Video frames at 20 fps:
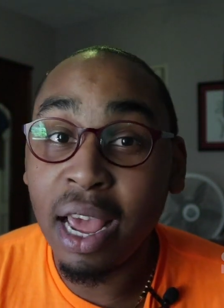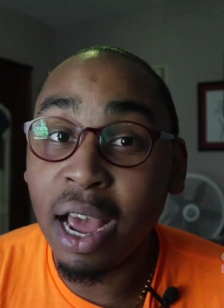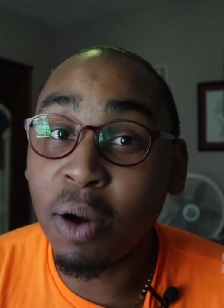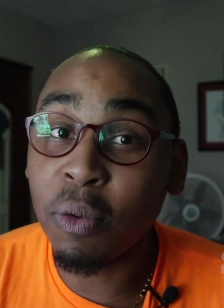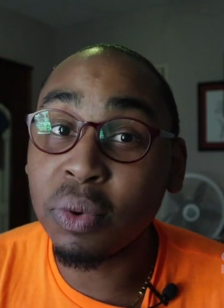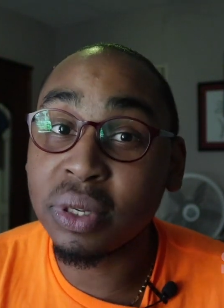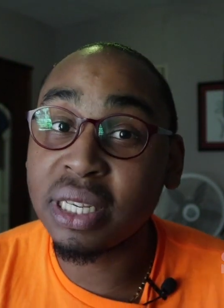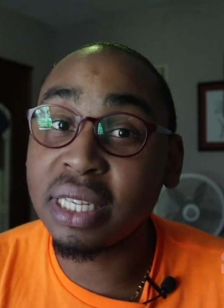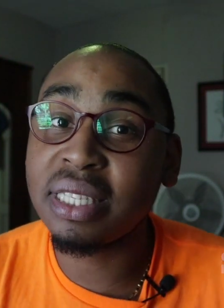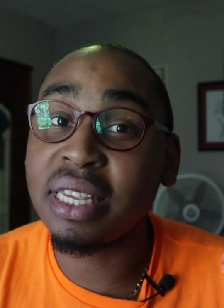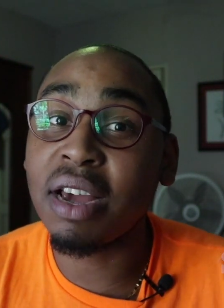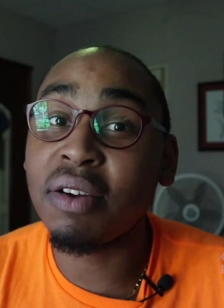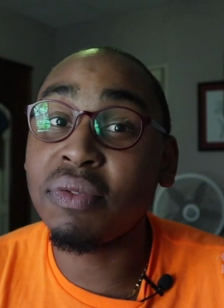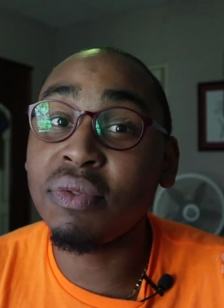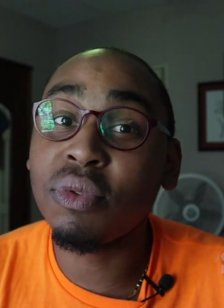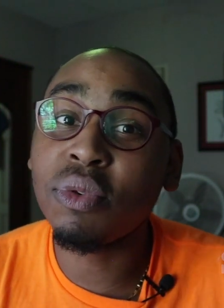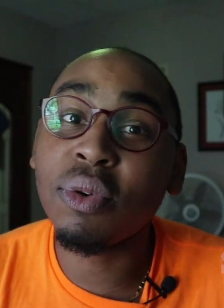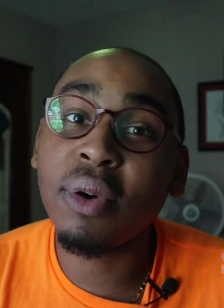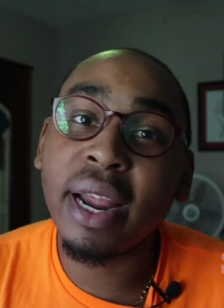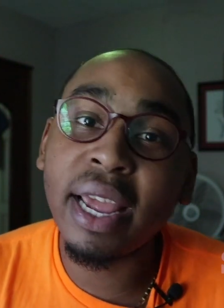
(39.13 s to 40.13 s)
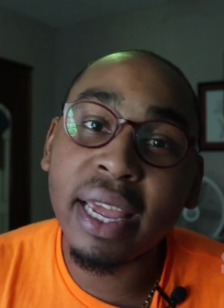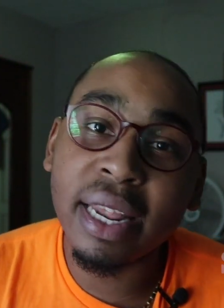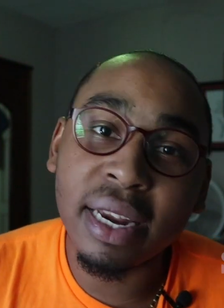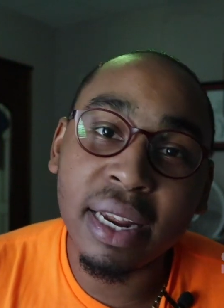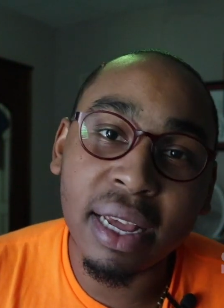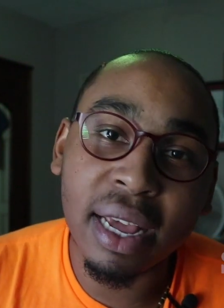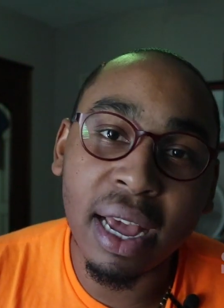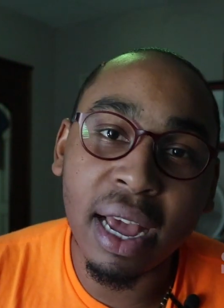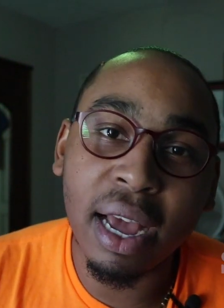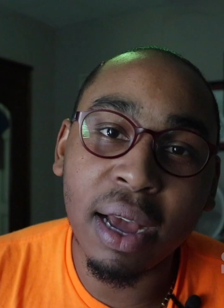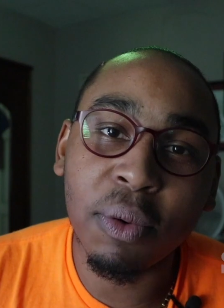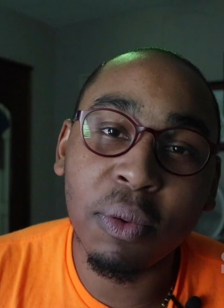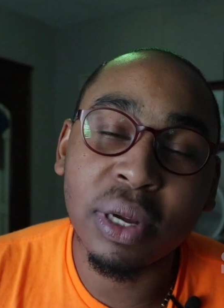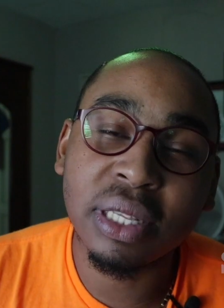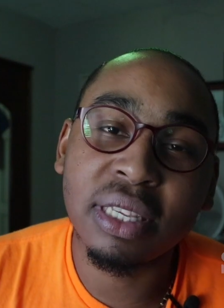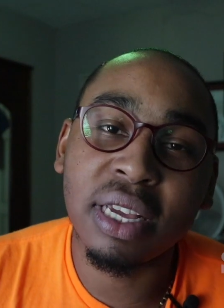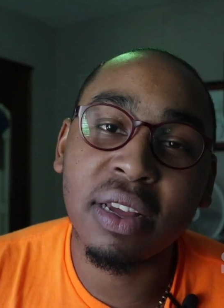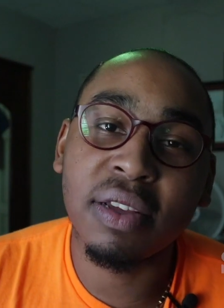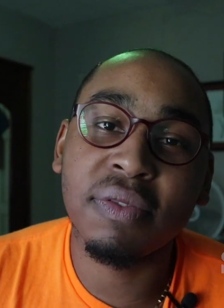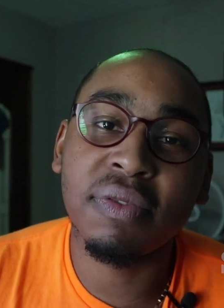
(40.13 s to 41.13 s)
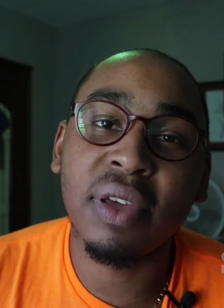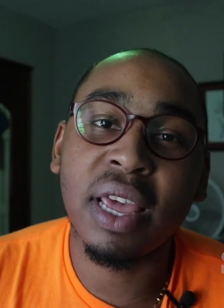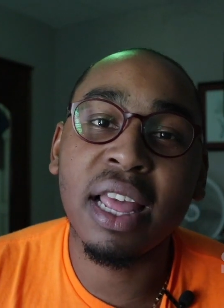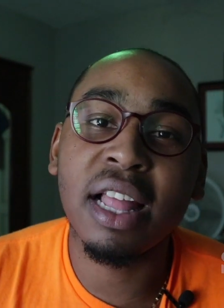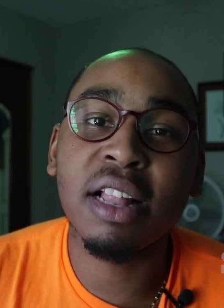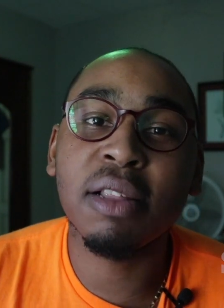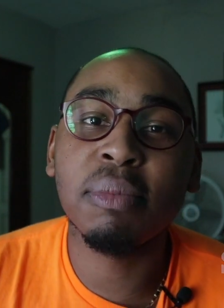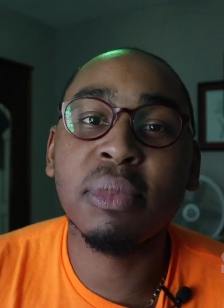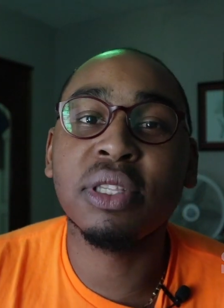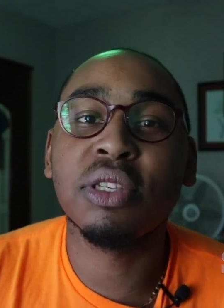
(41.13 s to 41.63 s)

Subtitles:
and ones that I've read and what have helped